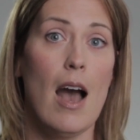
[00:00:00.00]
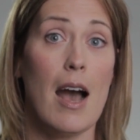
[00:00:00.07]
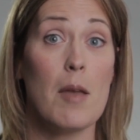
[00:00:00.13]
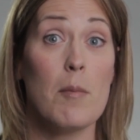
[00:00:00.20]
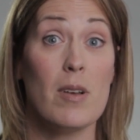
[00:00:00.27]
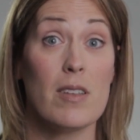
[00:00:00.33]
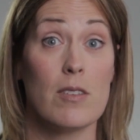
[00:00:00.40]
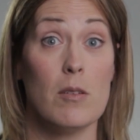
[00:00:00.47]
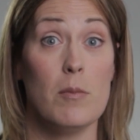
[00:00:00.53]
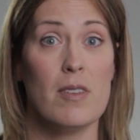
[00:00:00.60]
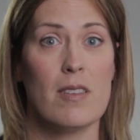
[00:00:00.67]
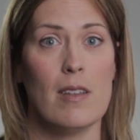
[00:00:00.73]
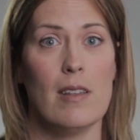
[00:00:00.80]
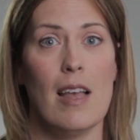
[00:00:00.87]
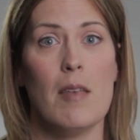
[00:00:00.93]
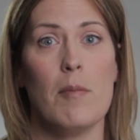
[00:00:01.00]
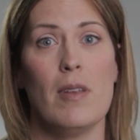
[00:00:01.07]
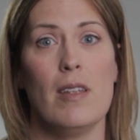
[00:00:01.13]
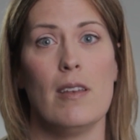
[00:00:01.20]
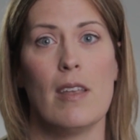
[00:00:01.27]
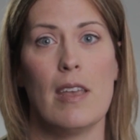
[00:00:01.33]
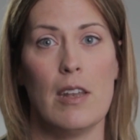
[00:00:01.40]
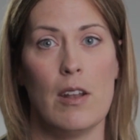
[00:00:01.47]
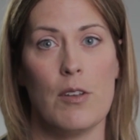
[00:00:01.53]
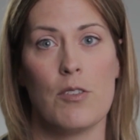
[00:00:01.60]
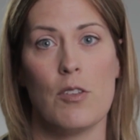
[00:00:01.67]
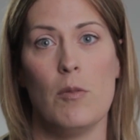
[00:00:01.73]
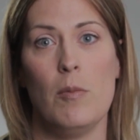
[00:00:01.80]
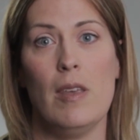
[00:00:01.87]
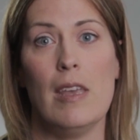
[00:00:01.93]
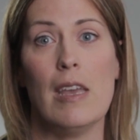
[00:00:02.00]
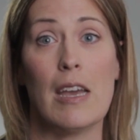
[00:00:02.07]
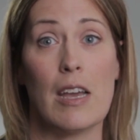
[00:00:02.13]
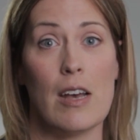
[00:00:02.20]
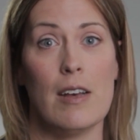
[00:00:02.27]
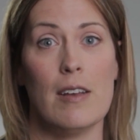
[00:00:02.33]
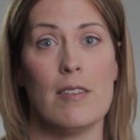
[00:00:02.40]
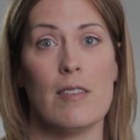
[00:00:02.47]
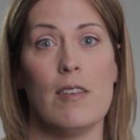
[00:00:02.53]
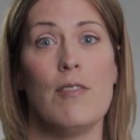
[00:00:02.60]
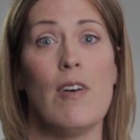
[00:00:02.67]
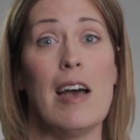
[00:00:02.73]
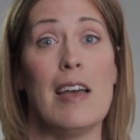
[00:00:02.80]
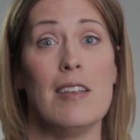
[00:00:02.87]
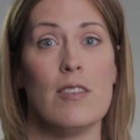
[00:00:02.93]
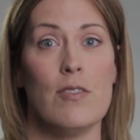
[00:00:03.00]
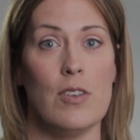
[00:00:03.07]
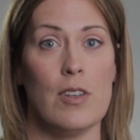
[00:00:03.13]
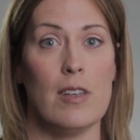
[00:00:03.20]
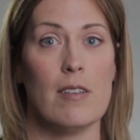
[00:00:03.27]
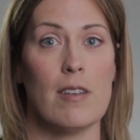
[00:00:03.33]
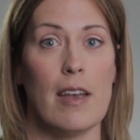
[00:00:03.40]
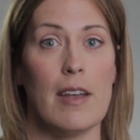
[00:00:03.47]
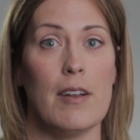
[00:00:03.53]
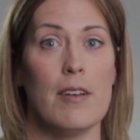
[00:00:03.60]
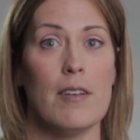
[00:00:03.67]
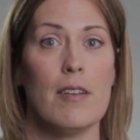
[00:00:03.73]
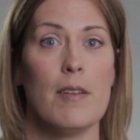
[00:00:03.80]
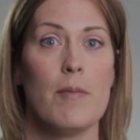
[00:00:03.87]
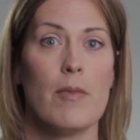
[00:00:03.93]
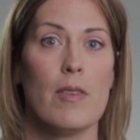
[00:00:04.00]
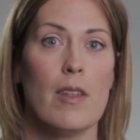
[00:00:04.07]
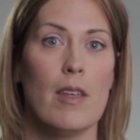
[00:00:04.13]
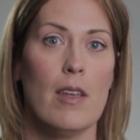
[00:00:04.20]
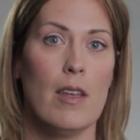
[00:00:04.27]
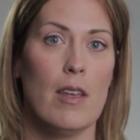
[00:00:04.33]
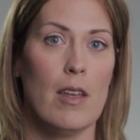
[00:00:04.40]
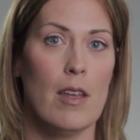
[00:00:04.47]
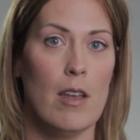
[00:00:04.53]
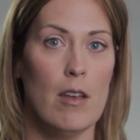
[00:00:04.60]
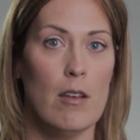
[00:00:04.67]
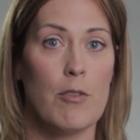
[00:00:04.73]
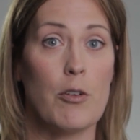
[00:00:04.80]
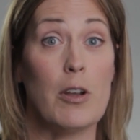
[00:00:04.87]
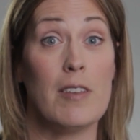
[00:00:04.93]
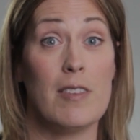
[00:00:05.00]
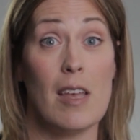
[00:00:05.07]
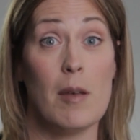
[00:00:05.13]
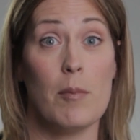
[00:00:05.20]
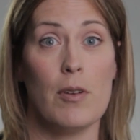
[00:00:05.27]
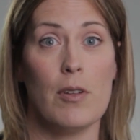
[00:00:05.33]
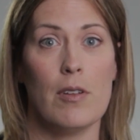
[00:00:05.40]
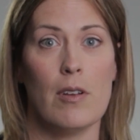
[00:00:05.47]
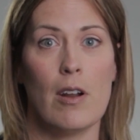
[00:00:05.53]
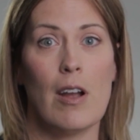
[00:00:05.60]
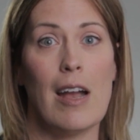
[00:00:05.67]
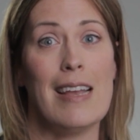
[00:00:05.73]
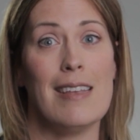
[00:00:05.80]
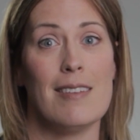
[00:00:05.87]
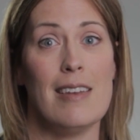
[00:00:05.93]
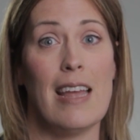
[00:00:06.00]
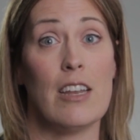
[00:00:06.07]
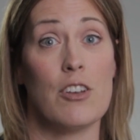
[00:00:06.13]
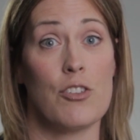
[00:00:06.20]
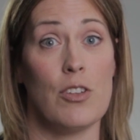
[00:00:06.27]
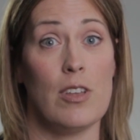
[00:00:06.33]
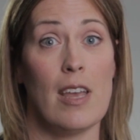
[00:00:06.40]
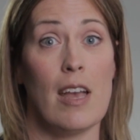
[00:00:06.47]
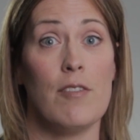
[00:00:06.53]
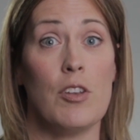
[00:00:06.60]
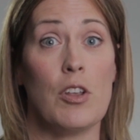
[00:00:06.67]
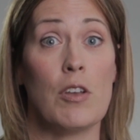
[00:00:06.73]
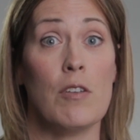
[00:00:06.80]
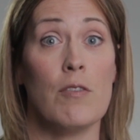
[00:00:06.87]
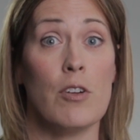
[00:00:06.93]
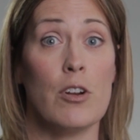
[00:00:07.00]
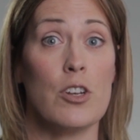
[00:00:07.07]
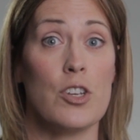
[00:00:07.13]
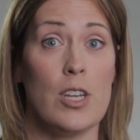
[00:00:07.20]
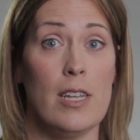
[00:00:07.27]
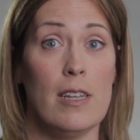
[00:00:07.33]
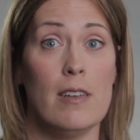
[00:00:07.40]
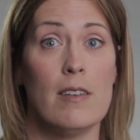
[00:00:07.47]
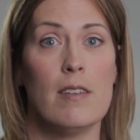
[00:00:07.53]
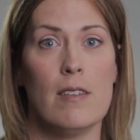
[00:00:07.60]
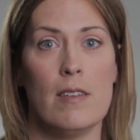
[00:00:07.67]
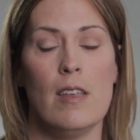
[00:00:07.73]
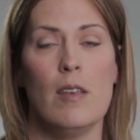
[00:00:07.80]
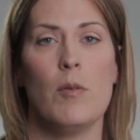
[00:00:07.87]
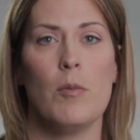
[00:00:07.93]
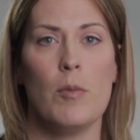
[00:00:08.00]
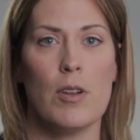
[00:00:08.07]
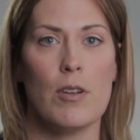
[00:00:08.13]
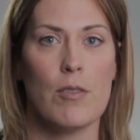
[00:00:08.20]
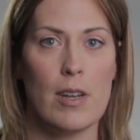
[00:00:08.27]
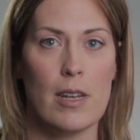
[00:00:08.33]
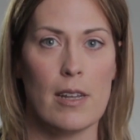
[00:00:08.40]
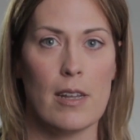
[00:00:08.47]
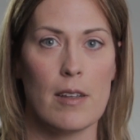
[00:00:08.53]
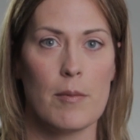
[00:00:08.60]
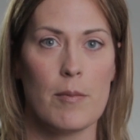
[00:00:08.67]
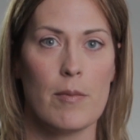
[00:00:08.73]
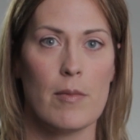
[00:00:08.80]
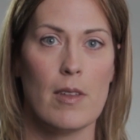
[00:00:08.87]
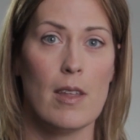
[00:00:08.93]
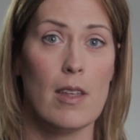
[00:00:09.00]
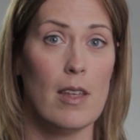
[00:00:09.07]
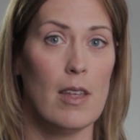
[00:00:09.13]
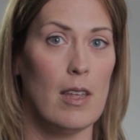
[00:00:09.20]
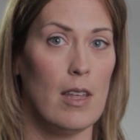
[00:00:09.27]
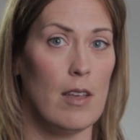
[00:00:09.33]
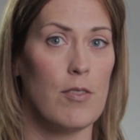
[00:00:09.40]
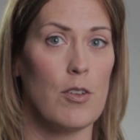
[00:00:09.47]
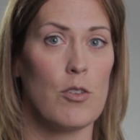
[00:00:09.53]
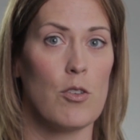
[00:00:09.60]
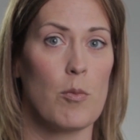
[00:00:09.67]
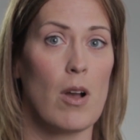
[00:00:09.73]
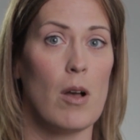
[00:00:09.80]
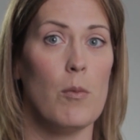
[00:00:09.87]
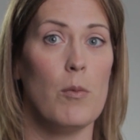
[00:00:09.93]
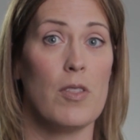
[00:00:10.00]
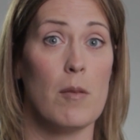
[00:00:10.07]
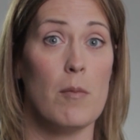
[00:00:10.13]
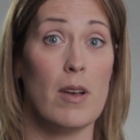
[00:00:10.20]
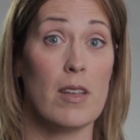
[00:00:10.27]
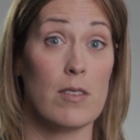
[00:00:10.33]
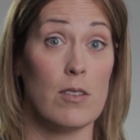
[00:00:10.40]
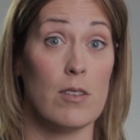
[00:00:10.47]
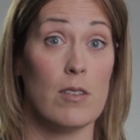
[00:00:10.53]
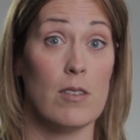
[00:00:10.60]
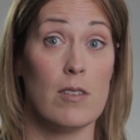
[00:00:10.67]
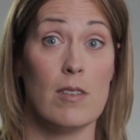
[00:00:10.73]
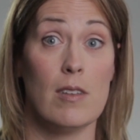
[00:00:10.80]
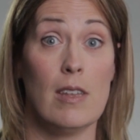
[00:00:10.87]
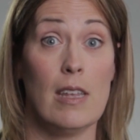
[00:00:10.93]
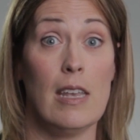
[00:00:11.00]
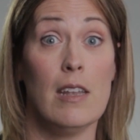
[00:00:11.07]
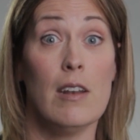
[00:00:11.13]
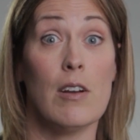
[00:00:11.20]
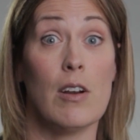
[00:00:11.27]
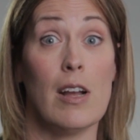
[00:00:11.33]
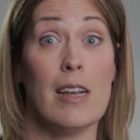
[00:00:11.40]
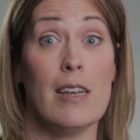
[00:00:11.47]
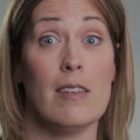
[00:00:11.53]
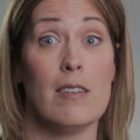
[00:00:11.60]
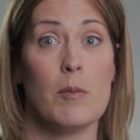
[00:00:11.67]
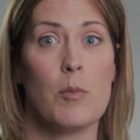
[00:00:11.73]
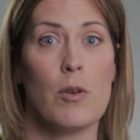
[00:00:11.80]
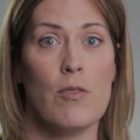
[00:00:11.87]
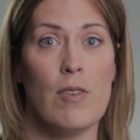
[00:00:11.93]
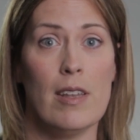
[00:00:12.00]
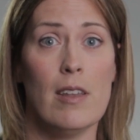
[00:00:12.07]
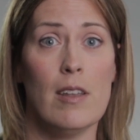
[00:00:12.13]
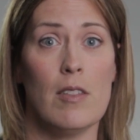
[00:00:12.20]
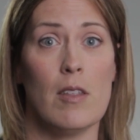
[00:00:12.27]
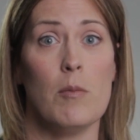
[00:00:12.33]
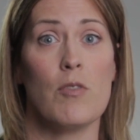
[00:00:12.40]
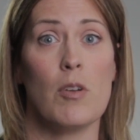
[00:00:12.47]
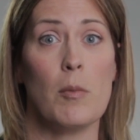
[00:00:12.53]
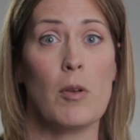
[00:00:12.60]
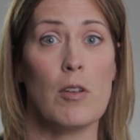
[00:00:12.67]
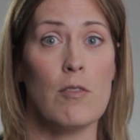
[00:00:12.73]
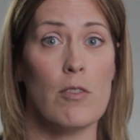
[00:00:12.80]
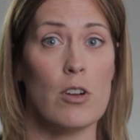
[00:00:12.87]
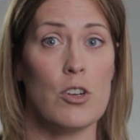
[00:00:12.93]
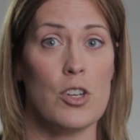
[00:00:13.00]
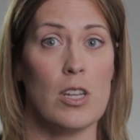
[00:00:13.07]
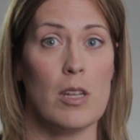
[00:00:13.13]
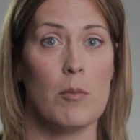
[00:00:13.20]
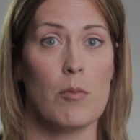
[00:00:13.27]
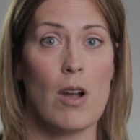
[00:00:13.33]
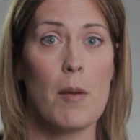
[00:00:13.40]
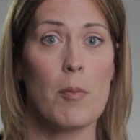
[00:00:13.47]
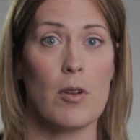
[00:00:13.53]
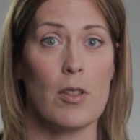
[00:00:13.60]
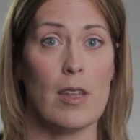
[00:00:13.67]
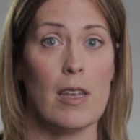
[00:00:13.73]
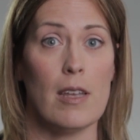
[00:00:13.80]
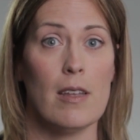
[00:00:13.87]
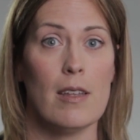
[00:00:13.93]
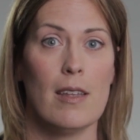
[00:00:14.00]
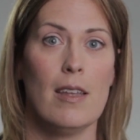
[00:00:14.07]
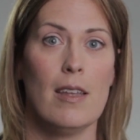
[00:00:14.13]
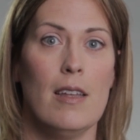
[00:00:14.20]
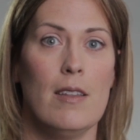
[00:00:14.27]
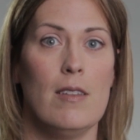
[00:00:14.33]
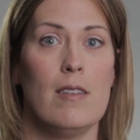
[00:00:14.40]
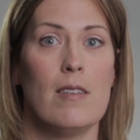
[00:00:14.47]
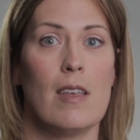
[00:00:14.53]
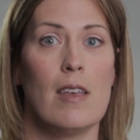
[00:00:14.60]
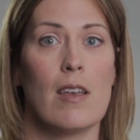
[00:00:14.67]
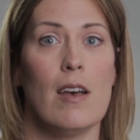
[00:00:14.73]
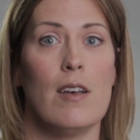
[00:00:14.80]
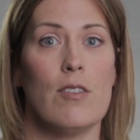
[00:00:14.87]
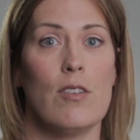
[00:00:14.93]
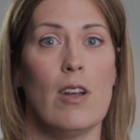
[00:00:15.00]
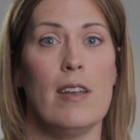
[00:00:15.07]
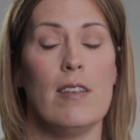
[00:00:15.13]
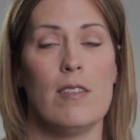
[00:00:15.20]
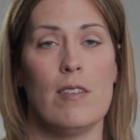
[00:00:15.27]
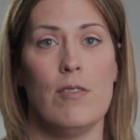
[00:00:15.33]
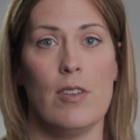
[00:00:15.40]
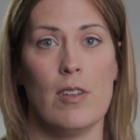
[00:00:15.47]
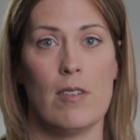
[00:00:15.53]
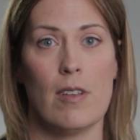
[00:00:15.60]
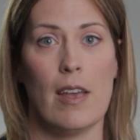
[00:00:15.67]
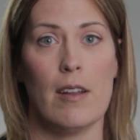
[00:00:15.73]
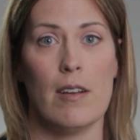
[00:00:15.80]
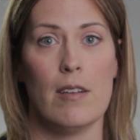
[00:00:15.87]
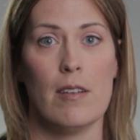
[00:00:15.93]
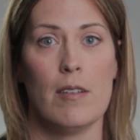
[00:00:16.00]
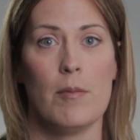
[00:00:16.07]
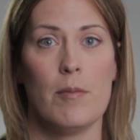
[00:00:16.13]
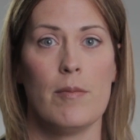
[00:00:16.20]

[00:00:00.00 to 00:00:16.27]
Eye muscle misalignment can also be a cause of eyes feeling tired. For example, our eyes naturally have to converge in to see when we are reading. If there's a problem with the muscles in our eyes preventing them from converging in properly, this can cause our eyes to feel tired.